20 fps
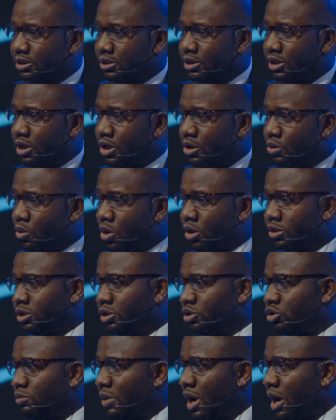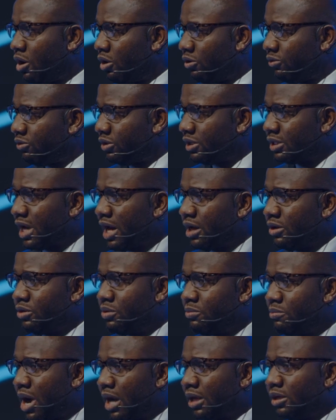walked into my office and
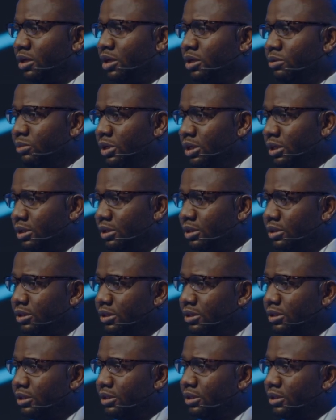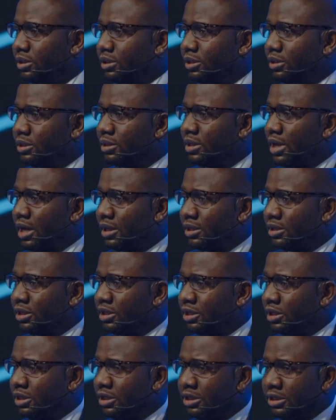reminded me that
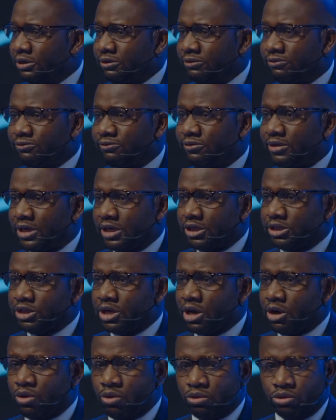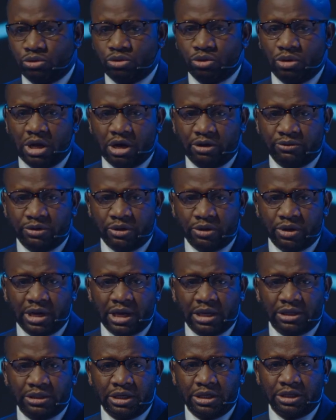the financial controller of the
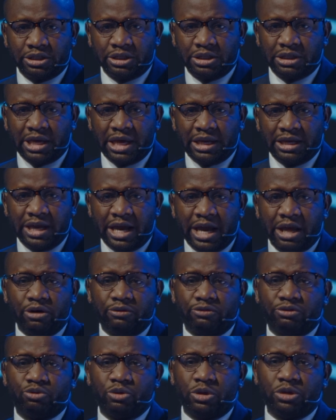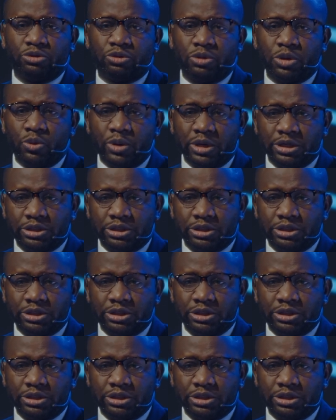organization and the head of treasury were